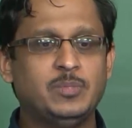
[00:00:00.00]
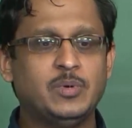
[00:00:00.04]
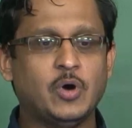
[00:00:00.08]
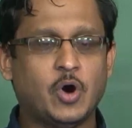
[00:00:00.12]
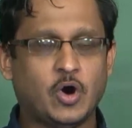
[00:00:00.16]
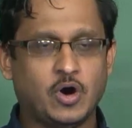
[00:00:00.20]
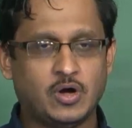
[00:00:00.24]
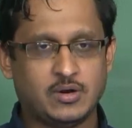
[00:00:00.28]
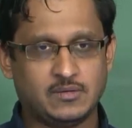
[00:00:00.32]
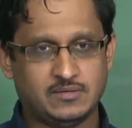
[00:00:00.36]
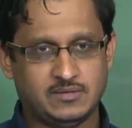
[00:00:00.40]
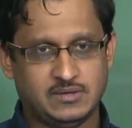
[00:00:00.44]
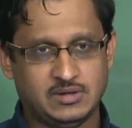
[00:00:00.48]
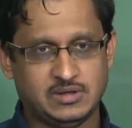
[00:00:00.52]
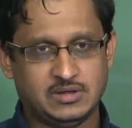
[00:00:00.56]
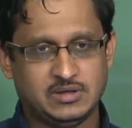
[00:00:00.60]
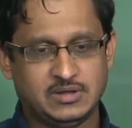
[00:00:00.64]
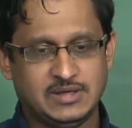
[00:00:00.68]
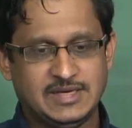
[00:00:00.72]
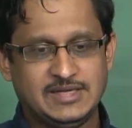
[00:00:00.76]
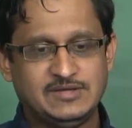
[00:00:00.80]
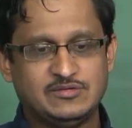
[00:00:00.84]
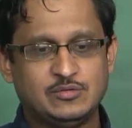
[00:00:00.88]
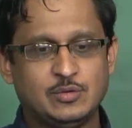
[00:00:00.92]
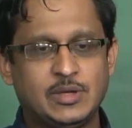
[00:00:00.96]
or
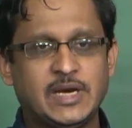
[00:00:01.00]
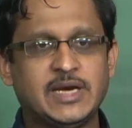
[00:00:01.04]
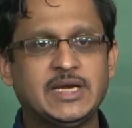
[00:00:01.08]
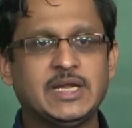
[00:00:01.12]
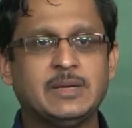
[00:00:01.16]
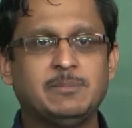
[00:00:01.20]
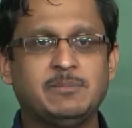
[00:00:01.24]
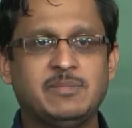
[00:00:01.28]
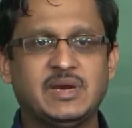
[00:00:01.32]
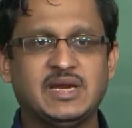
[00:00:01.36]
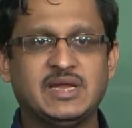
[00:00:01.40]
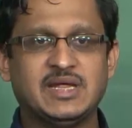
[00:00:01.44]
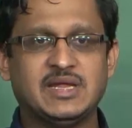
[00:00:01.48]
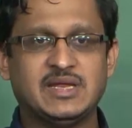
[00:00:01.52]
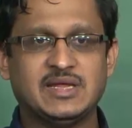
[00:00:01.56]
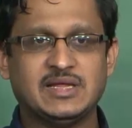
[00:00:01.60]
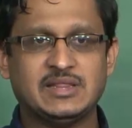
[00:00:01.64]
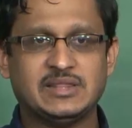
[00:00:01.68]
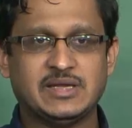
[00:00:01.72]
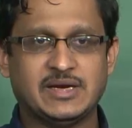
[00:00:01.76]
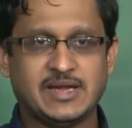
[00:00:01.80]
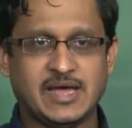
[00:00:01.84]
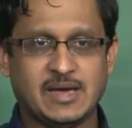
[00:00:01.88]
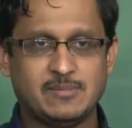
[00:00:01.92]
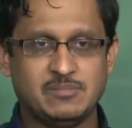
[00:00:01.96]
the insulating
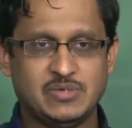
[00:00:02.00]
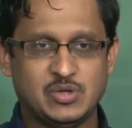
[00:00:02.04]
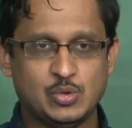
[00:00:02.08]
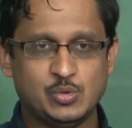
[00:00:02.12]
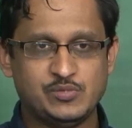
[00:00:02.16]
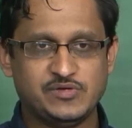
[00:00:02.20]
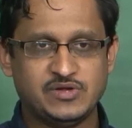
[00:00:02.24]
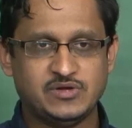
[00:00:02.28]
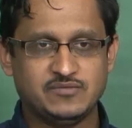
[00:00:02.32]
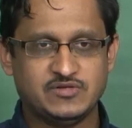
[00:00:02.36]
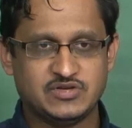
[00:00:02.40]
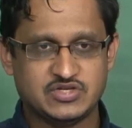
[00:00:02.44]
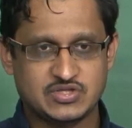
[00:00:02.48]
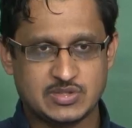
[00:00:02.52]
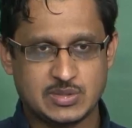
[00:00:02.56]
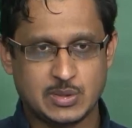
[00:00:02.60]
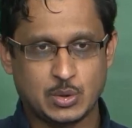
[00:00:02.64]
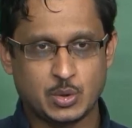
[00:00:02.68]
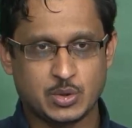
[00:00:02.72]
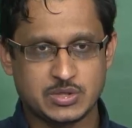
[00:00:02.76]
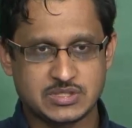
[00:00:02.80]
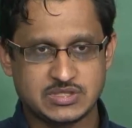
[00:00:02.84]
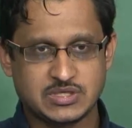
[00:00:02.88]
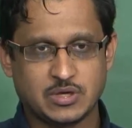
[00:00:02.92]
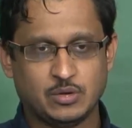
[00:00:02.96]
material that I am using which
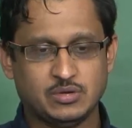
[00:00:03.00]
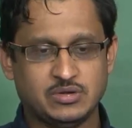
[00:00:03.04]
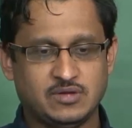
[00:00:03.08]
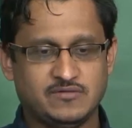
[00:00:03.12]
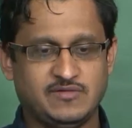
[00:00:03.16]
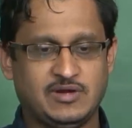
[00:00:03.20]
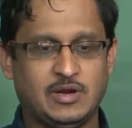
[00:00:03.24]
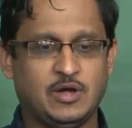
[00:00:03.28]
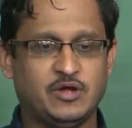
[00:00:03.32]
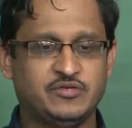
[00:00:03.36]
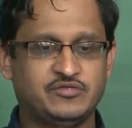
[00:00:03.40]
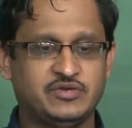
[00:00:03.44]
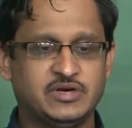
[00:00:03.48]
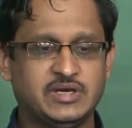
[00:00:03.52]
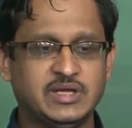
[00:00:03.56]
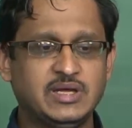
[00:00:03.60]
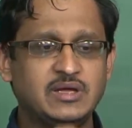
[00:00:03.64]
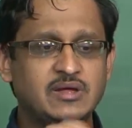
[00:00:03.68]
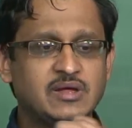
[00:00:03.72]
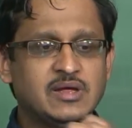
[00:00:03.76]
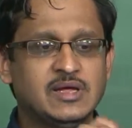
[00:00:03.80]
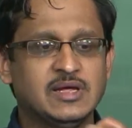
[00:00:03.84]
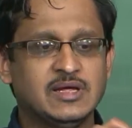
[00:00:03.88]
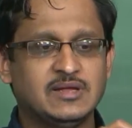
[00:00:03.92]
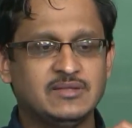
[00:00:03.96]
slows down the
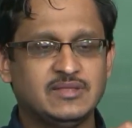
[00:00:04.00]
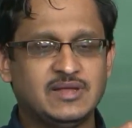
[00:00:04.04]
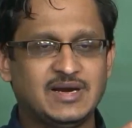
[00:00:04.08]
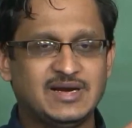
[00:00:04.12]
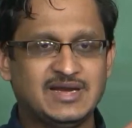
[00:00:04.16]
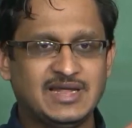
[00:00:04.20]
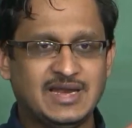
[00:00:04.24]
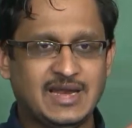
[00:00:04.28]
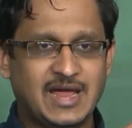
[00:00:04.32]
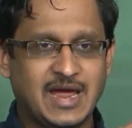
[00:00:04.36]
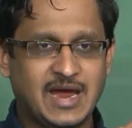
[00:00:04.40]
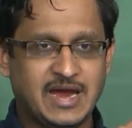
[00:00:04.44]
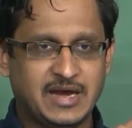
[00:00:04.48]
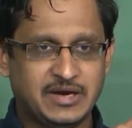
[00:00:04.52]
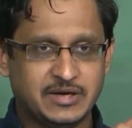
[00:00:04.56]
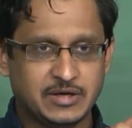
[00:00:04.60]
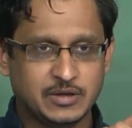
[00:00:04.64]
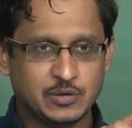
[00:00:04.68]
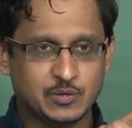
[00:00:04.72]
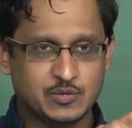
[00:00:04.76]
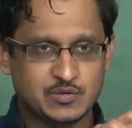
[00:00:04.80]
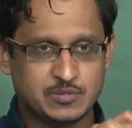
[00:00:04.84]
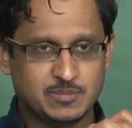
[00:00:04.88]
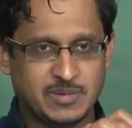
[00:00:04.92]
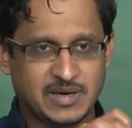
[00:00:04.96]
velocity, the delay
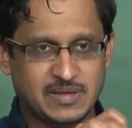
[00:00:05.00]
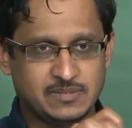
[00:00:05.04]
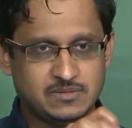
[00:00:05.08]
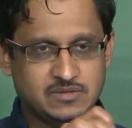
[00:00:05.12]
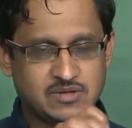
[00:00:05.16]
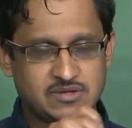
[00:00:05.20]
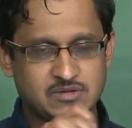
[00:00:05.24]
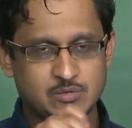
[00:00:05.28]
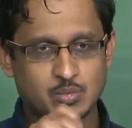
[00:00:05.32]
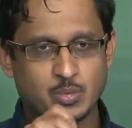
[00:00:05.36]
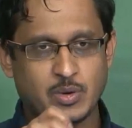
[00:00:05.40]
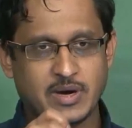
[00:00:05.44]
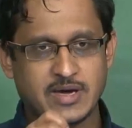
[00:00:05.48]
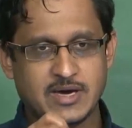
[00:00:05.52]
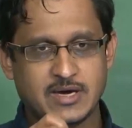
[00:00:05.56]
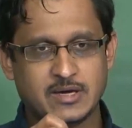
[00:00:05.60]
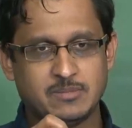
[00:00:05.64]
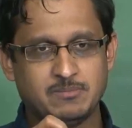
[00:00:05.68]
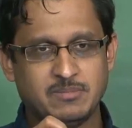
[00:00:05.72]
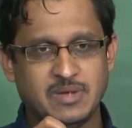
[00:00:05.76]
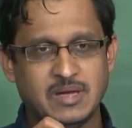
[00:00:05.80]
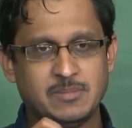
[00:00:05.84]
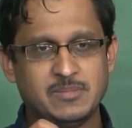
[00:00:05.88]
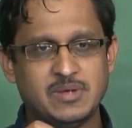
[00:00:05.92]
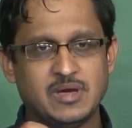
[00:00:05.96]
introduced by this
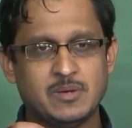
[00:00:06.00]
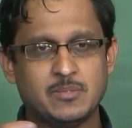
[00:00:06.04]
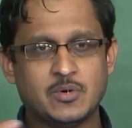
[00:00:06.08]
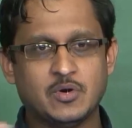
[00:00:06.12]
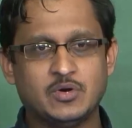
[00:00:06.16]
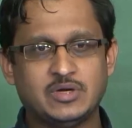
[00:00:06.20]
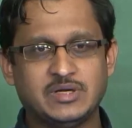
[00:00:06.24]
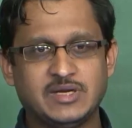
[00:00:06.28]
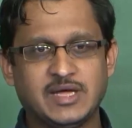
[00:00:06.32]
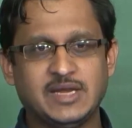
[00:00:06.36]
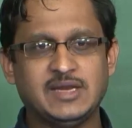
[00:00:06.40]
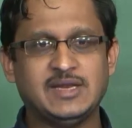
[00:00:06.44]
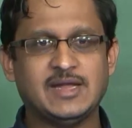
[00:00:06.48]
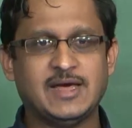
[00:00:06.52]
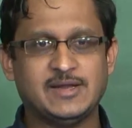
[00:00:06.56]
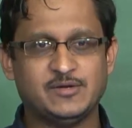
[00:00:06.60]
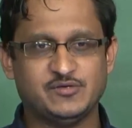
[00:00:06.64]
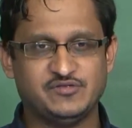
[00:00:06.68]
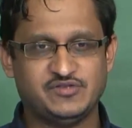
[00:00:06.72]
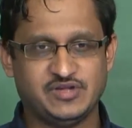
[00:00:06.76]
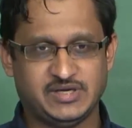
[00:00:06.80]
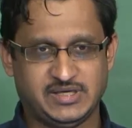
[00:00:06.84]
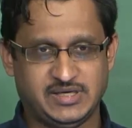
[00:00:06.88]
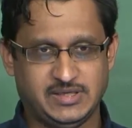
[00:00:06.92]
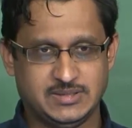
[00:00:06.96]
wire may be about 10
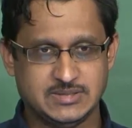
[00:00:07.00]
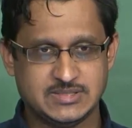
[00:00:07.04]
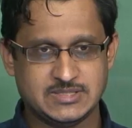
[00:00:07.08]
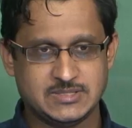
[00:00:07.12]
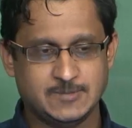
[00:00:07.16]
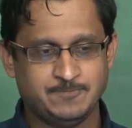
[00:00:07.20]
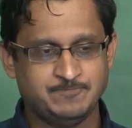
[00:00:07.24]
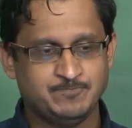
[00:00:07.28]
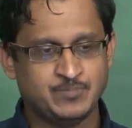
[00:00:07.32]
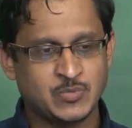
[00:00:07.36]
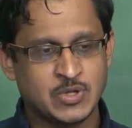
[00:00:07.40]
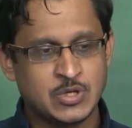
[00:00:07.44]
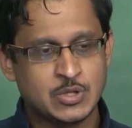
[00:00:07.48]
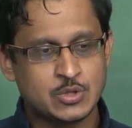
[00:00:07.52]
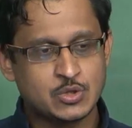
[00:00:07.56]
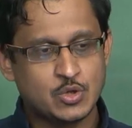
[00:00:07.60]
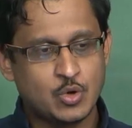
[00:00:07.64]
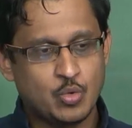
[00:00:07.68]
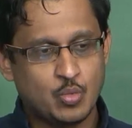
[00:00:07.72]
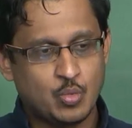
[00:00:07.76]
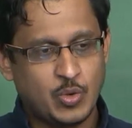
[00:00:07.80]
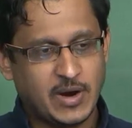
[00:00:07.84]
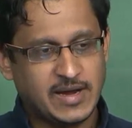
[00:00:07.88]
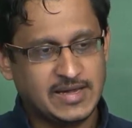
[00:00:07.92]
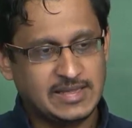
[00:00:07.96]
nanoseconds.
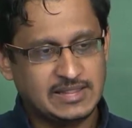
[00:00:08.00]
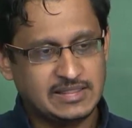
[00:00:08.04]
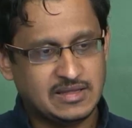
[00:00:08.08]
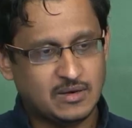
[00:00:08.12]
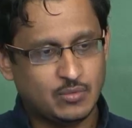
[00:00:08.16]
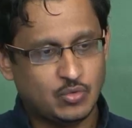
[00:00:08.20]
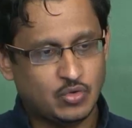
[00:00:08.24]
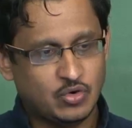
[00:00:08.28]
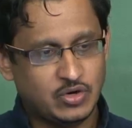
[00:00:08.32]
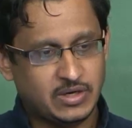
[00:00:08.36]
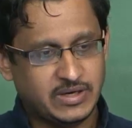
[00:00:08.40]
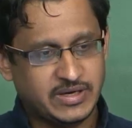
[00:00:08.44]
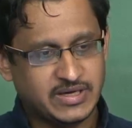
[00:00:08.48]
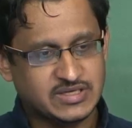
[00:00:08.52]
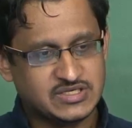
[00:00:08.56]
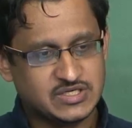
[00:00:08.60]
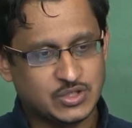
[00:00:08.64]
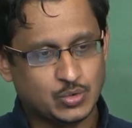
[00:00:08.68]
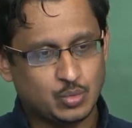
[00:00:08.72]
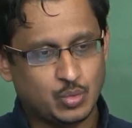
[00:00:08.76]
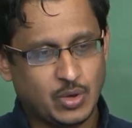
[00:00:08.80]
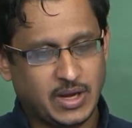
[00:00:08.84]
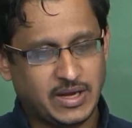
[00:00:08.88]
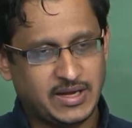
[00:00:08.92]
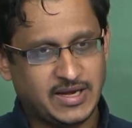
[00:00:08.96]
So, while the voltage
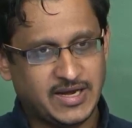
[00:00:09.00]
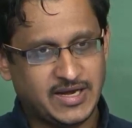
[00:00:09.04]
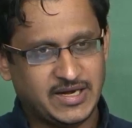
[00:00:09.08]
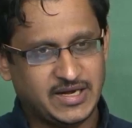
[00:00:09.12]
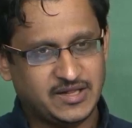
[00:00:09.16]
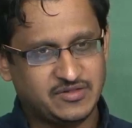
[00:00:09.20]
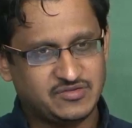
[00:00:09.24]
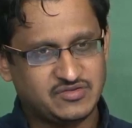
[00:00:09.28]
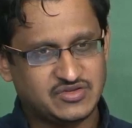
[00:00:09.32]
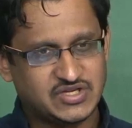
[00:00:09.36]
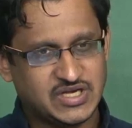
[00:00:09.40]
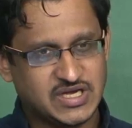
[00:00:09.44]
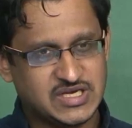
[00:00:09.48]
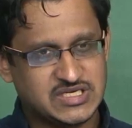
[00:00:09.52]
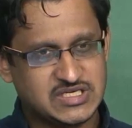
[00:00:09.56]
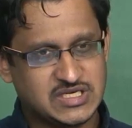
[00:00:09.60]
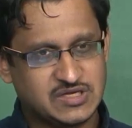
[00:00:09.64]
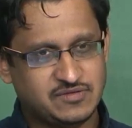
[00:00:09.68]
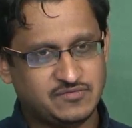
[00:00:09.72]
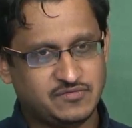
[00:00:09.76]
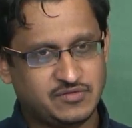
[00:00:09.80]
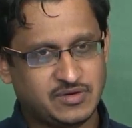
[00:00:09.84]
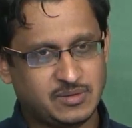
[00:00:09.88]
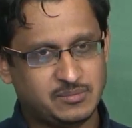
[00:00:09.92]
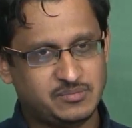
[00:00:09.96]
at one end is
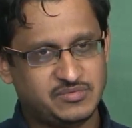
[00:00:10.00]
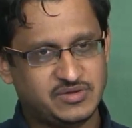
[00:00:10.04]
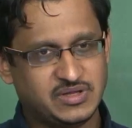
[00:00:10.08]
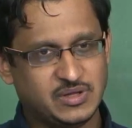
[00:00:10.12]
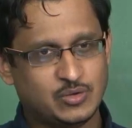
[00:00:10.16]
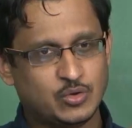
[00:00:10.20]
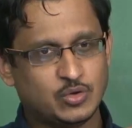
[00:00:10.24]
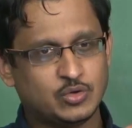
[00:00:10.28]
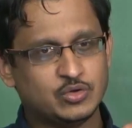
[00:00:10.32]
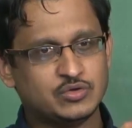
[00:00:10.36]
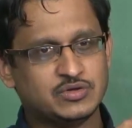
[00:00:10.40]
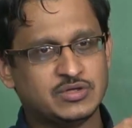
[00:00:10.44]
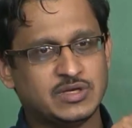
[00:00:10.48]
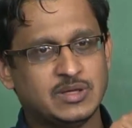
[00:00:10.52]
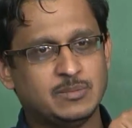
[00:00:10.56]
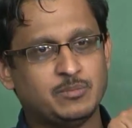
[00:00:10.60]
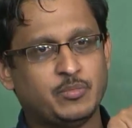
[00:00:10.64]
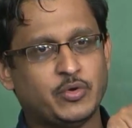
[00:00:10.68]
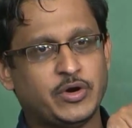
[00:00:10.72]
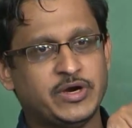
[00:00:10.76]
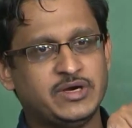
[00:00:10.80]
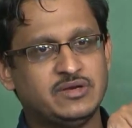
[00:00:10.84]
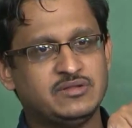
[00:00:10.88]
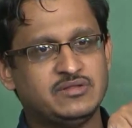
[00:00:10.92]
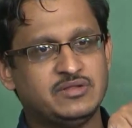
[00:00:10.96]
changing from 0 to
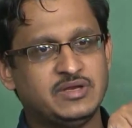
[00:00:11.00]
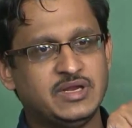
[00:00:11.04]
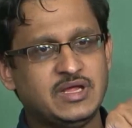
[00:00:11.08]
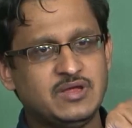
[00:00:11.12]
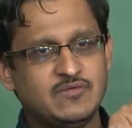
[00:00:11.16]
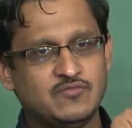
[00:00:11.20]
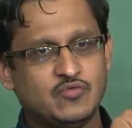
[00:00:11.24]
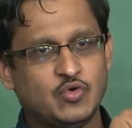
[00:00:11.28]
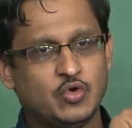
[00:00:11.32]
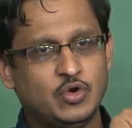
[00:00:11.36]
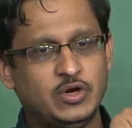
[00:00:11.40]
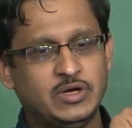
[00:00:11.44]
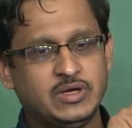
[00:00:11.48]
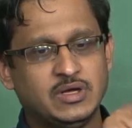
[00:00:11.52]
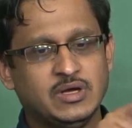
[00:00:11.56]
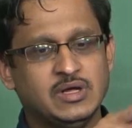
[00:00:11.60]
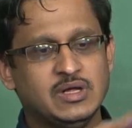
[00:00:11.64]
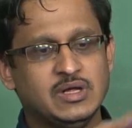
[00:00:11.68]
3.3 volt,